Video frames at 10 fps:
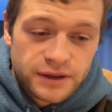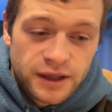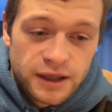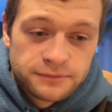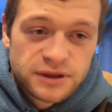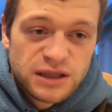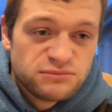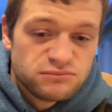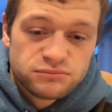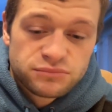
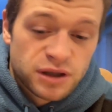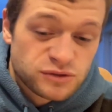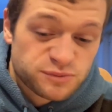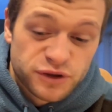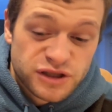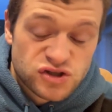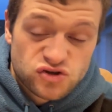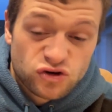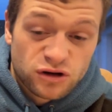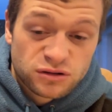I was pretty
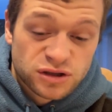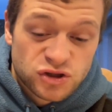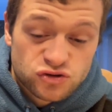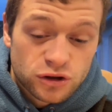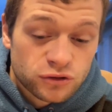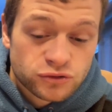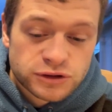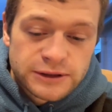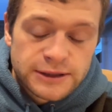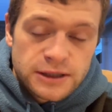strong, controlled,
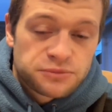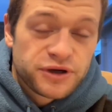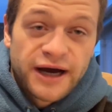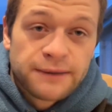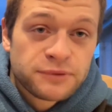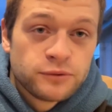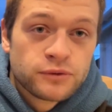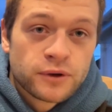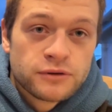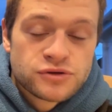pretty happy with
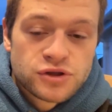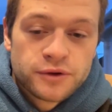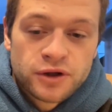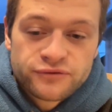what I was doing.